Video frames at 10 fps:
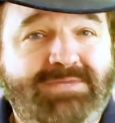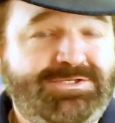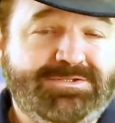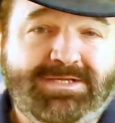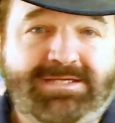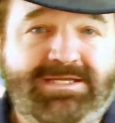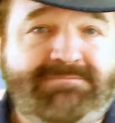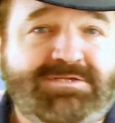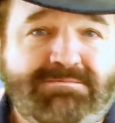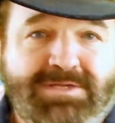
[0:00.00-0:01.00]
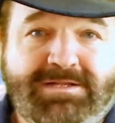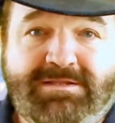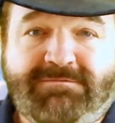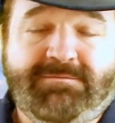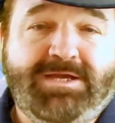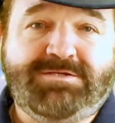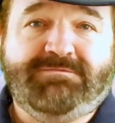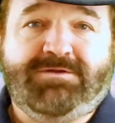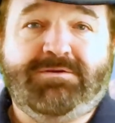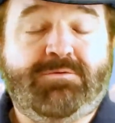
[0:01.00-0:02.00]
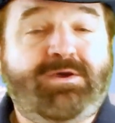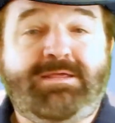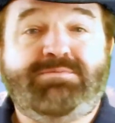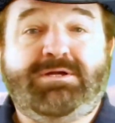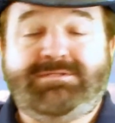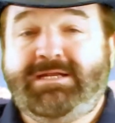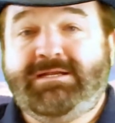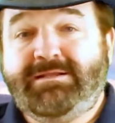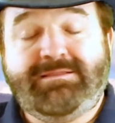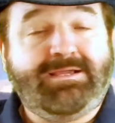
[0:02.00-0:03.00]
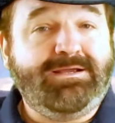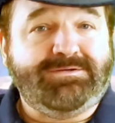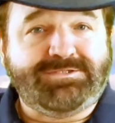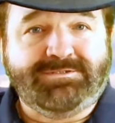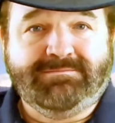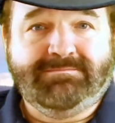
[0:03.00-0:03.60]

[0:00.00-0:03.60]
means your tech teams can plug in the information flow the way they plug data in anything else.